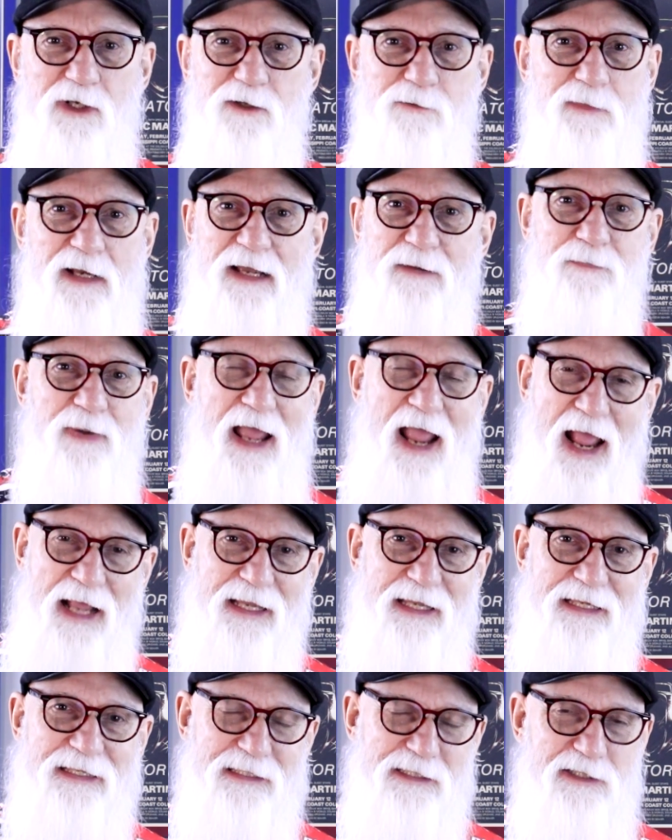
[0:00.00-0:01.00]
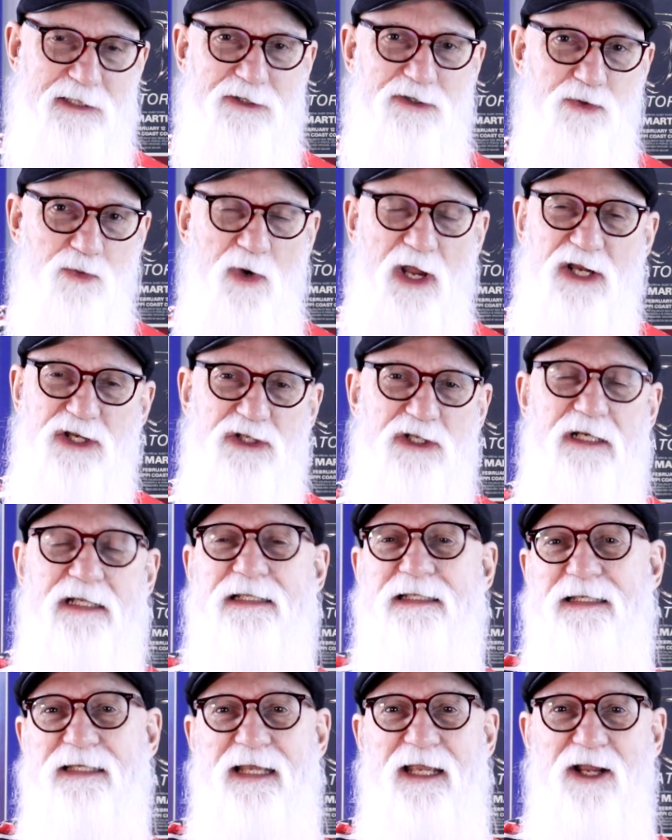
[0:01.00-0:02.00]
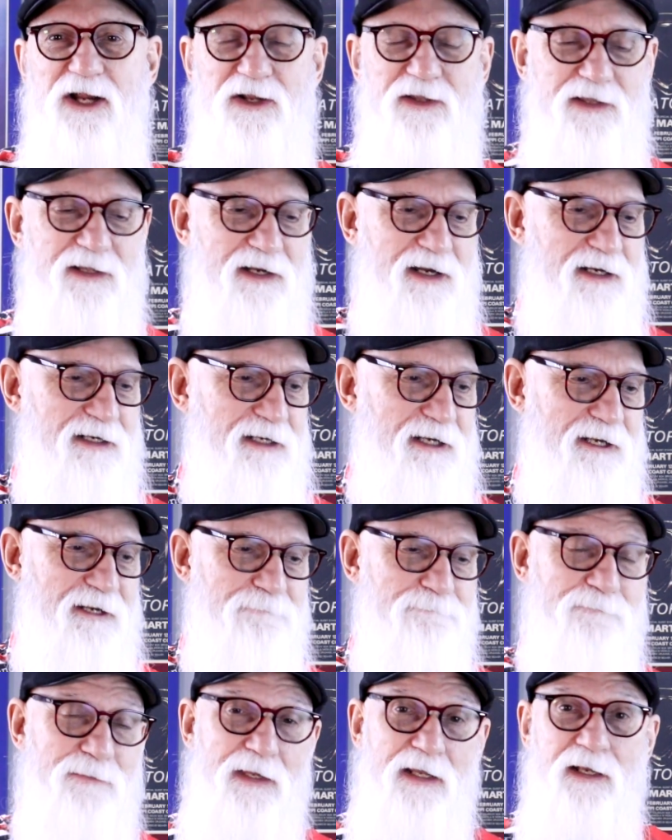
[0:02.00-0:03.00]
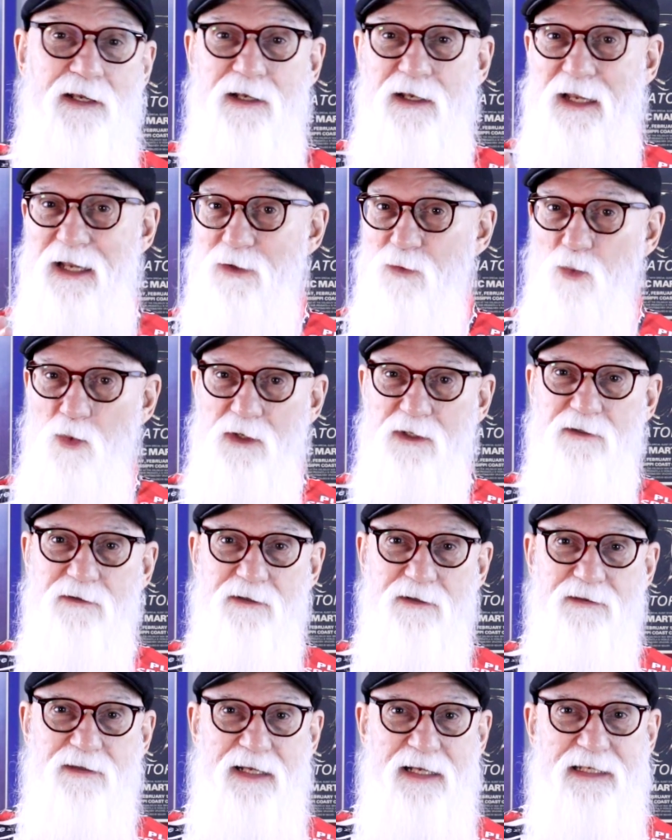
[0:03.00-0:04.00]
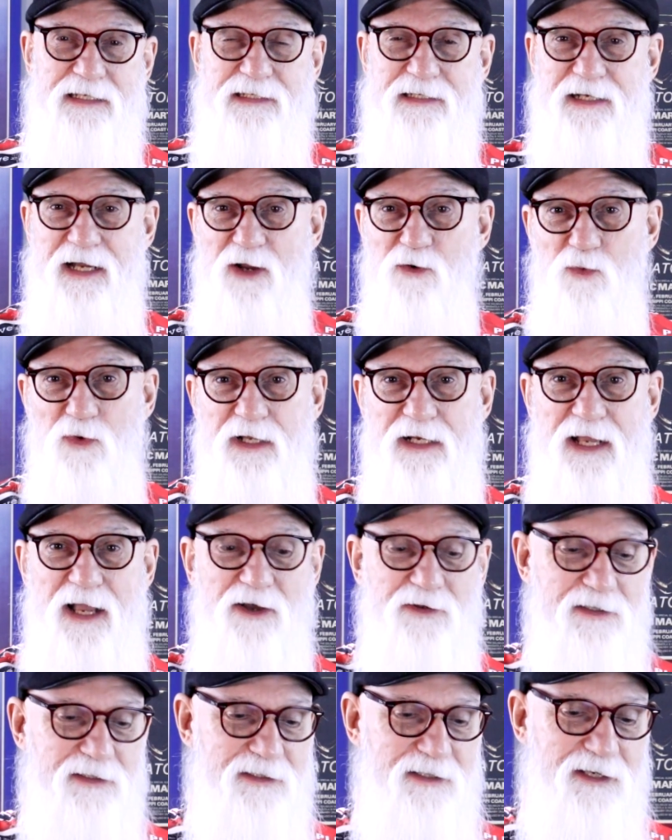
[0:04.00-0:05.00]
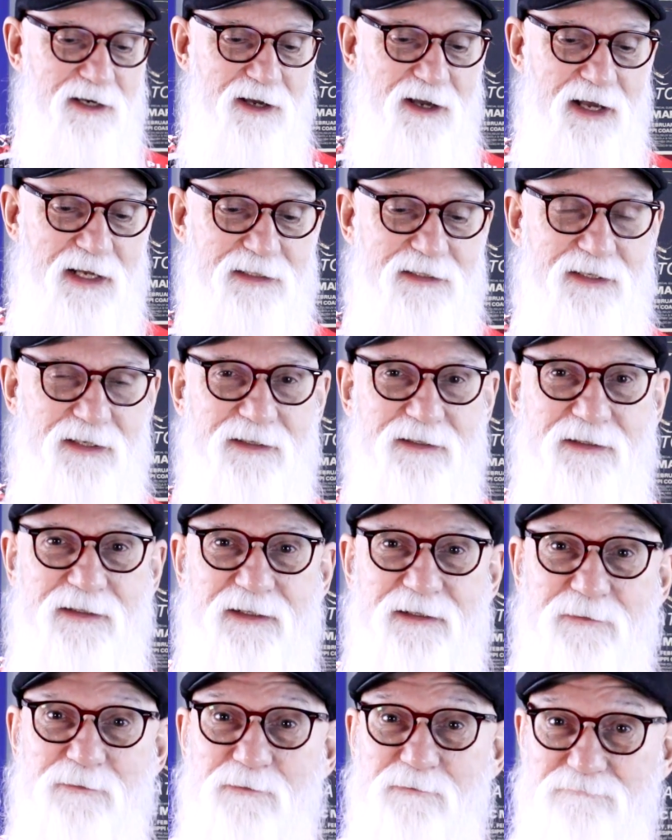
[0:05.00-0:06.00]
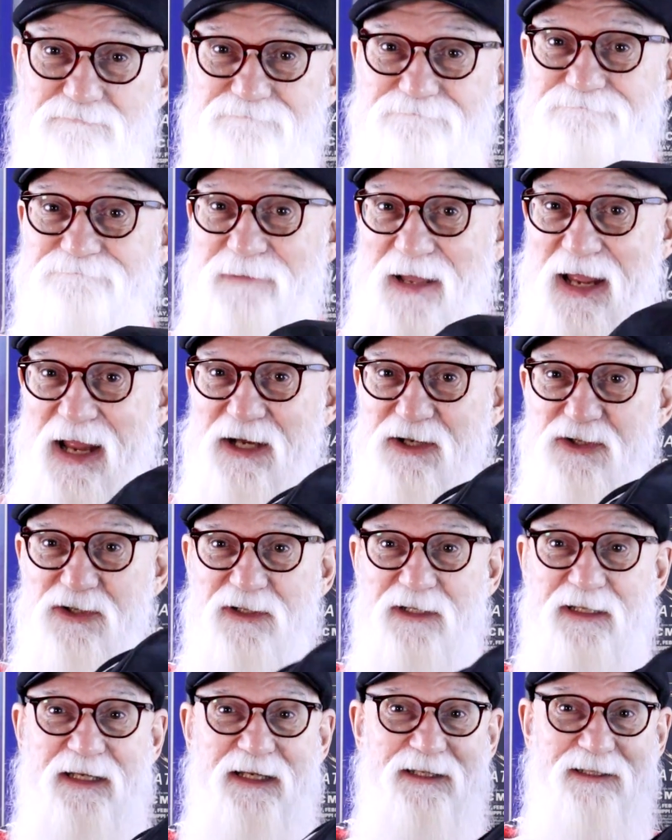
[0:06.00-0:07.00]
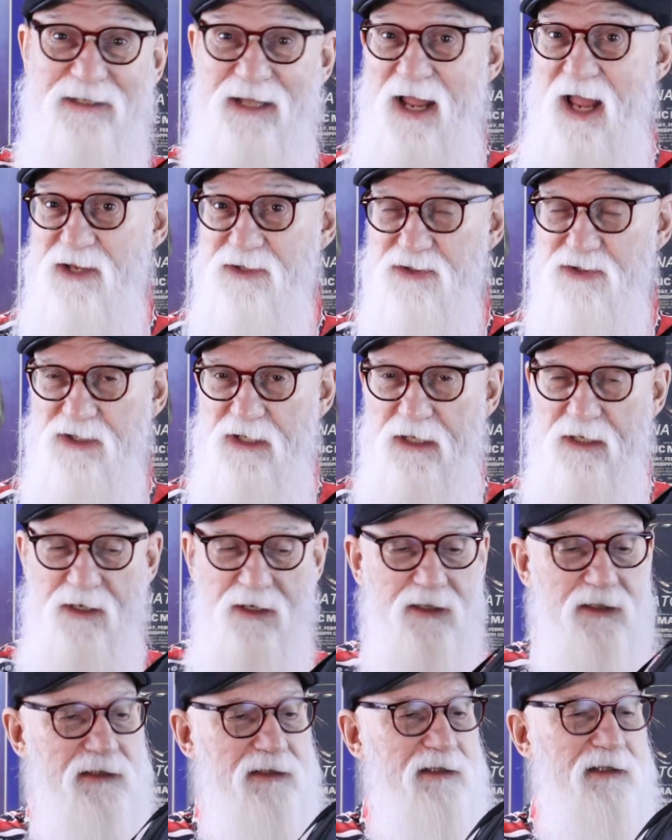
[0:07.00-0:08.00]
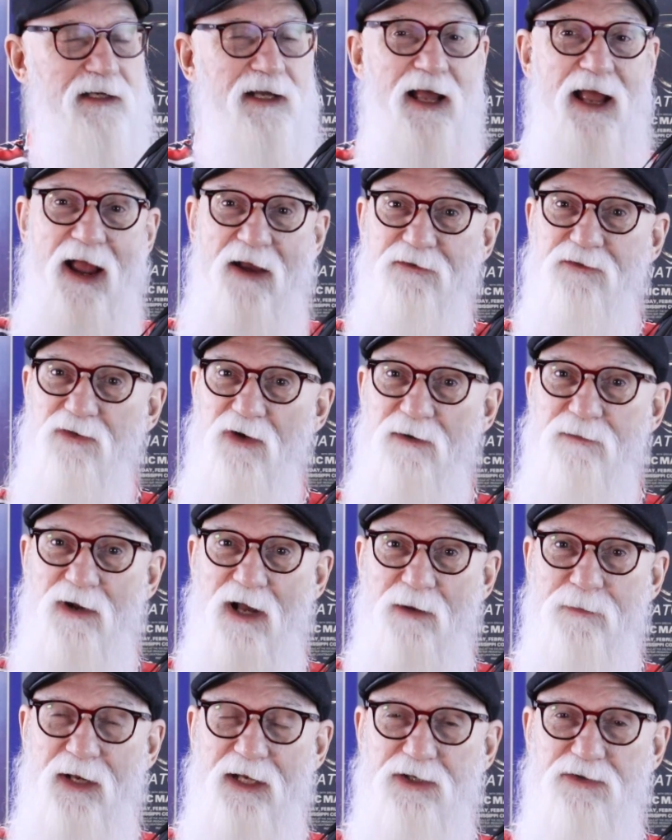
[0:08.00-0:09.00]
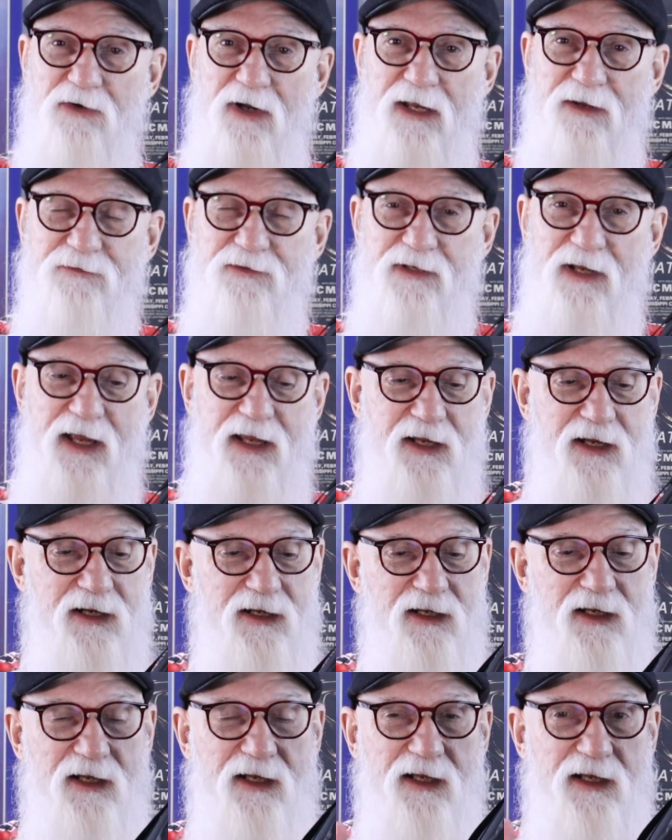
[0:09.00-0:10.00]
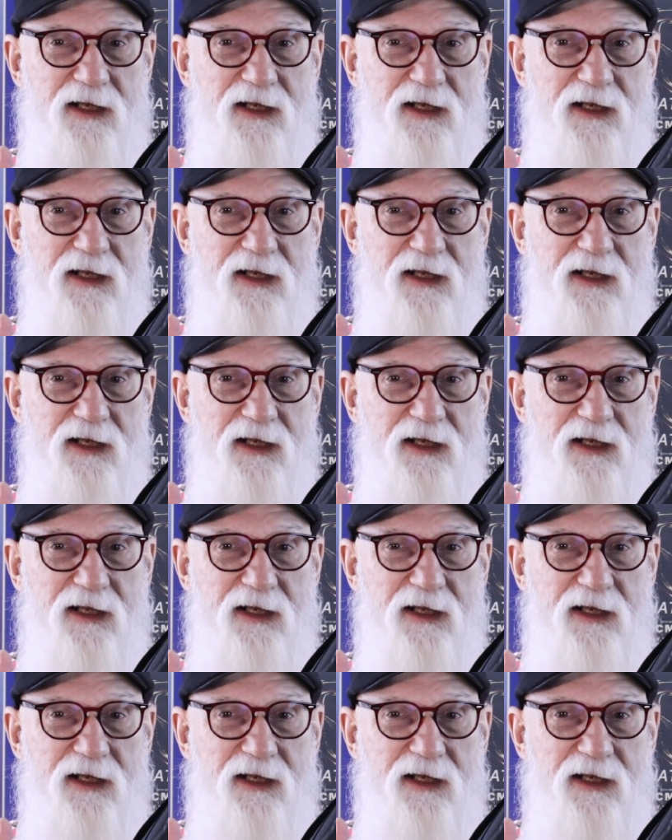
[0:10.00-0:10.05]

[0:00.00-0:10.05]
my packing situation and the gear that I need. And one of the things that I went out and got actually last year after I bought my Triumph Tiger